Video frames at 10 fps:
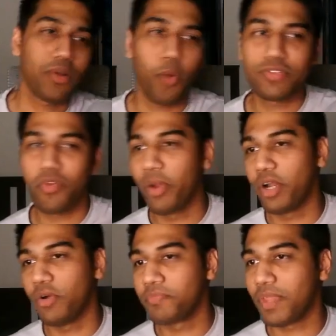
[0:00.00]
Voiceflow
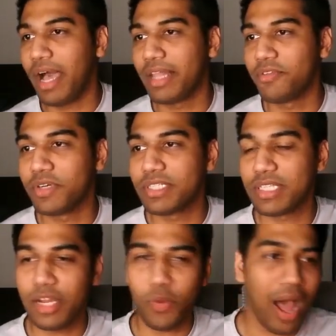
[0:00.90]
window, and the first thing
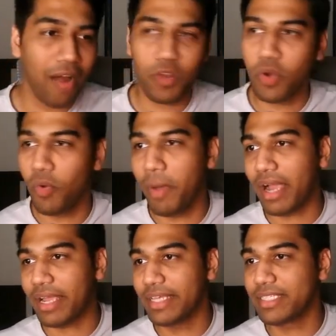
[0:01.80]
that you have to go back
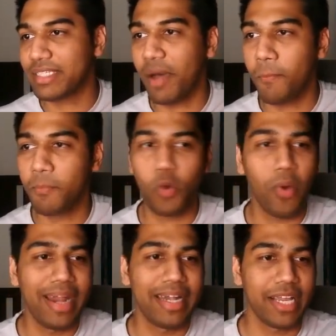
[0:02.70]
is come to
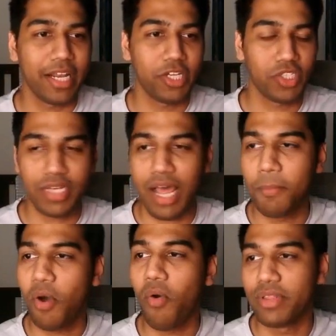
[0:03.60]
integration tab
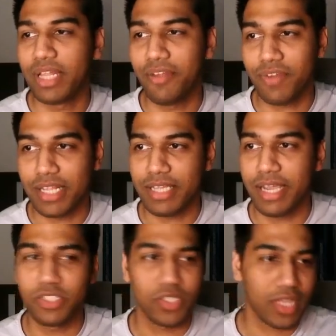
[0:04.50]
on the left hand side.
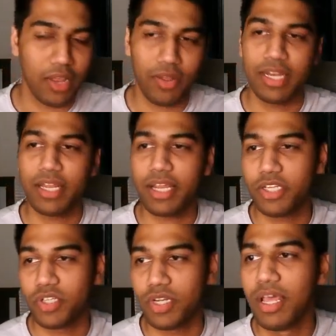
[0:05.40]
Just click on
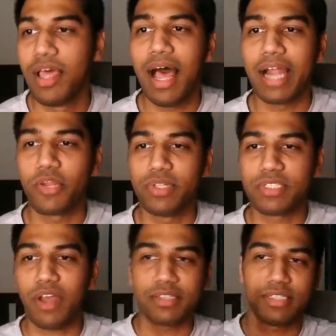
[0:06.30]
integration and you will
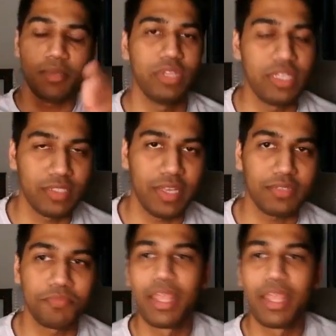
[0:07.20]
start seeing these things.